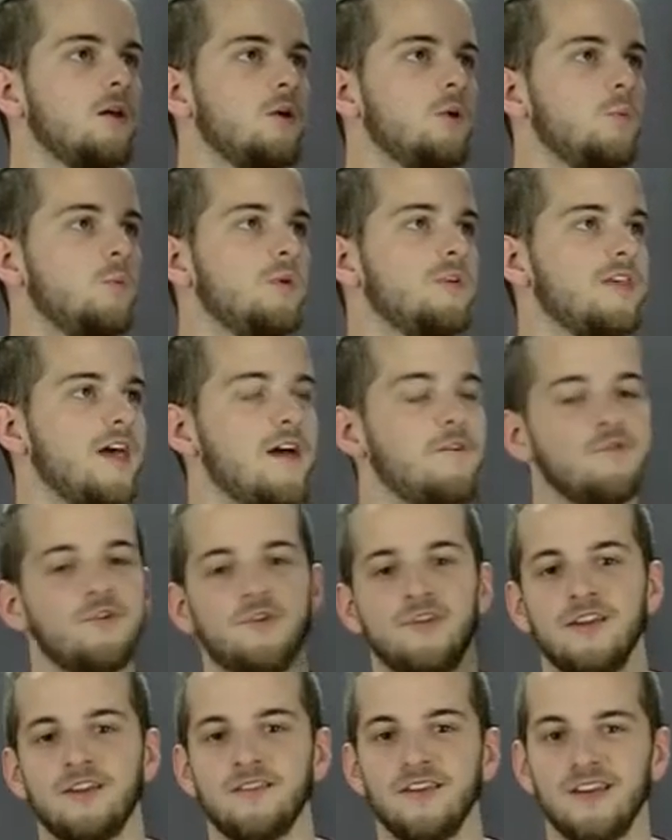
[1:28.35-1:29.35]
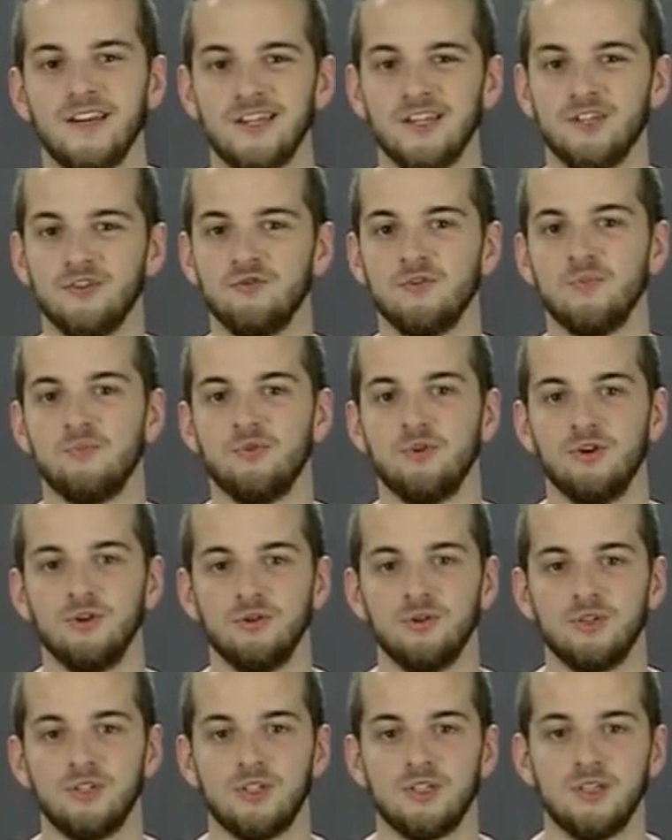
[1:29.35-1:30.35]
with everything they need to
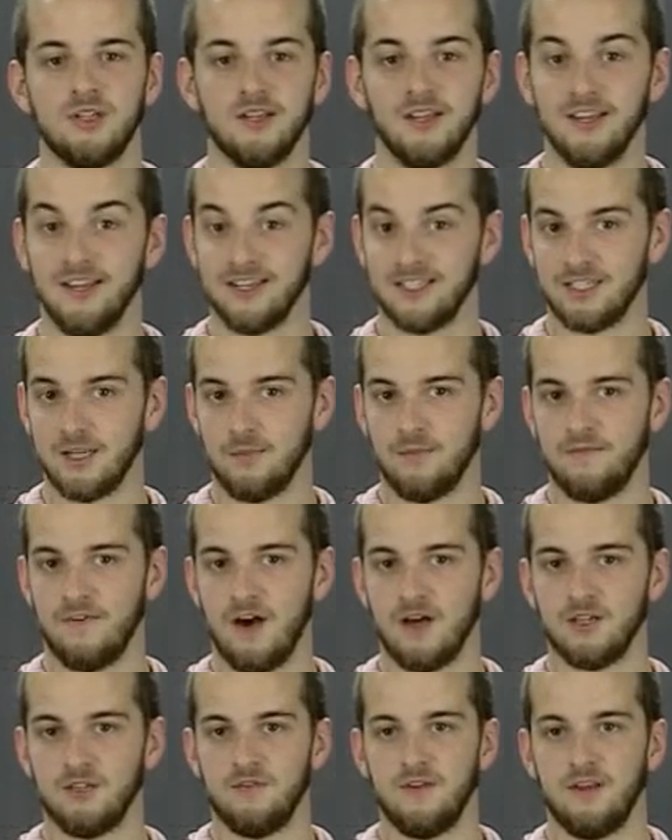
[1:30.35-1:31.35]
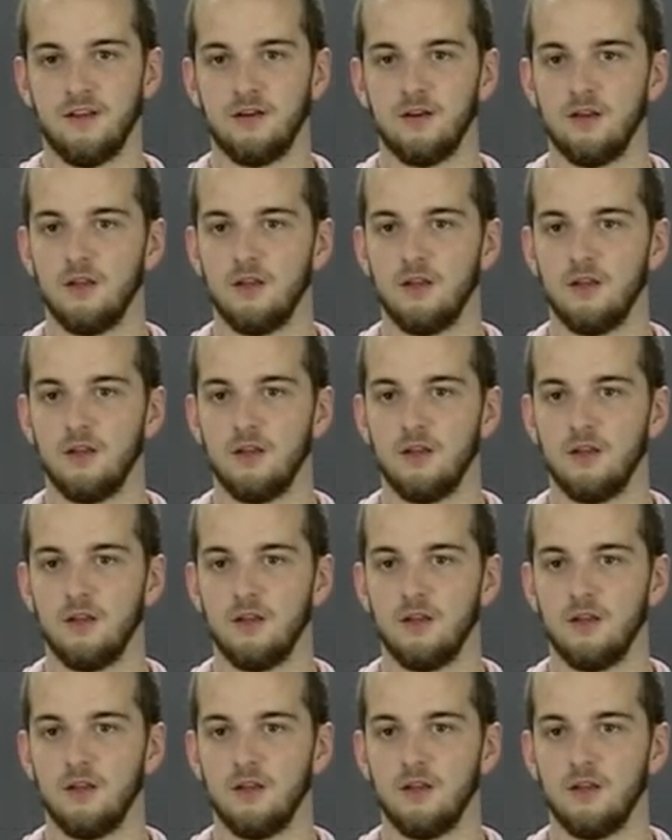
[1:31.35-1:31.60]
reproduce except phosphate.